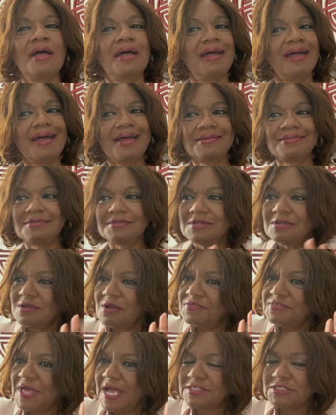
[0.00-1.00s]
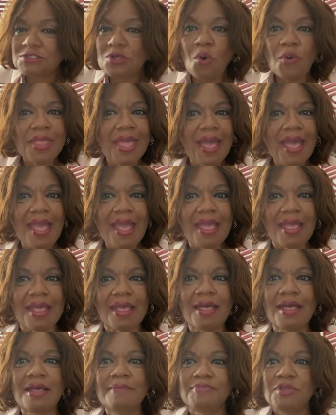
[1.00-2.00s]
And you know, that's
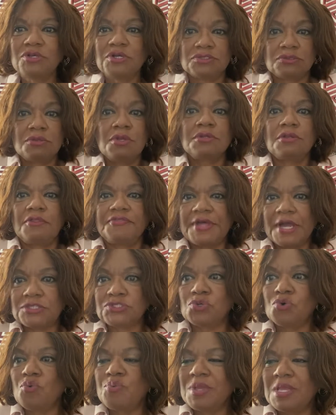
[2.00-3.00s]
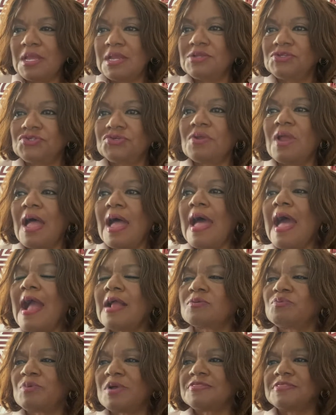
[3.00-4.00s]
okay, because you know, that's who we
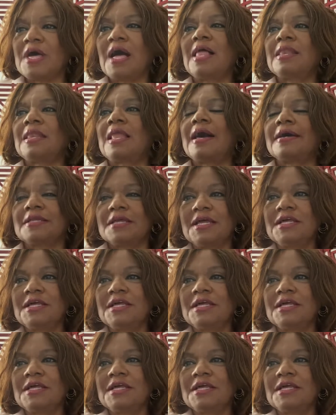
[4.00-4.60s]
interact with a lot.